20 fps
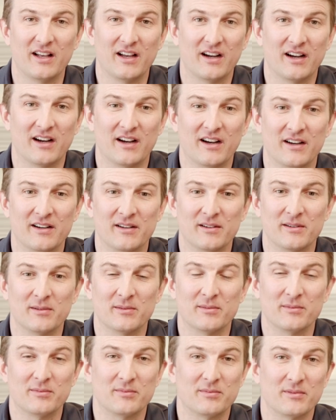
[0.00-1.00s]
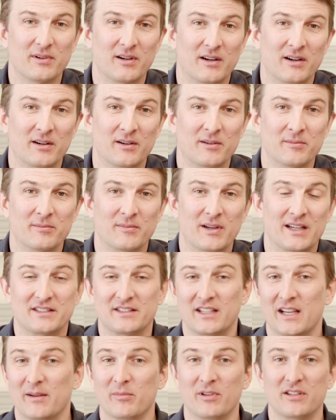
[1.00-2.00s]

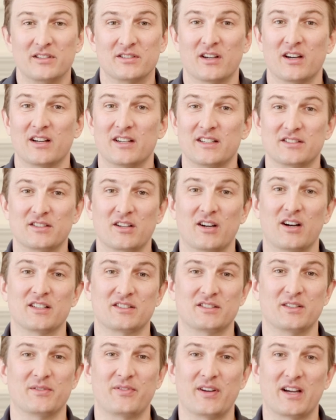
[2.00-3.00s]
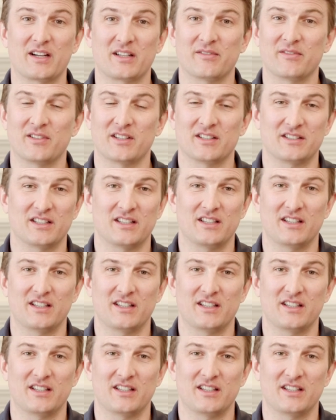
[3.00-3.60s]
assemblies on, is cost effectiveness.